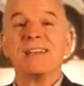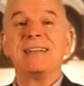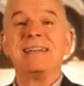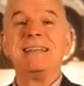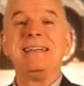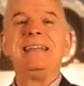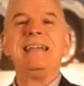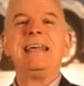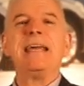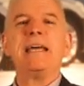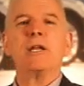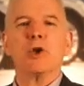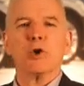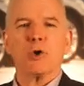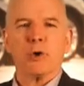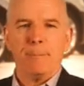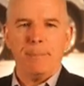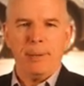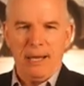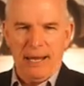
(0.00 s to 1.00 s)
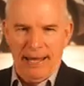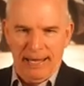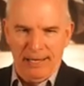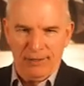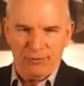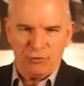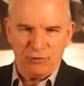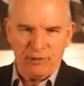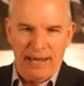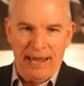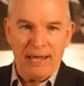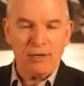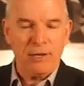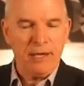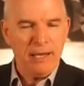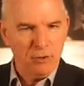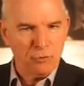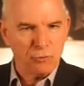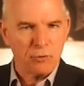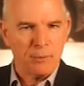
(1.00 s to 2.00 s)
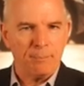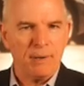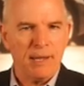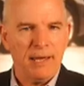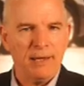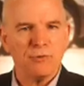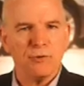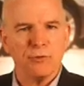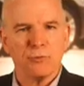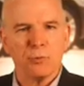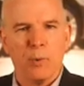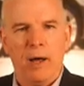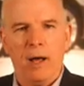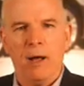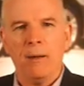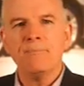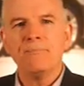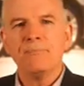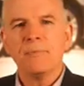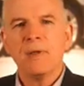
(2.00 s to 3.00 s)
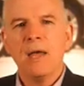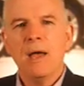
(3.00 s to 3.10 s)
dealer plates and interim plates as well.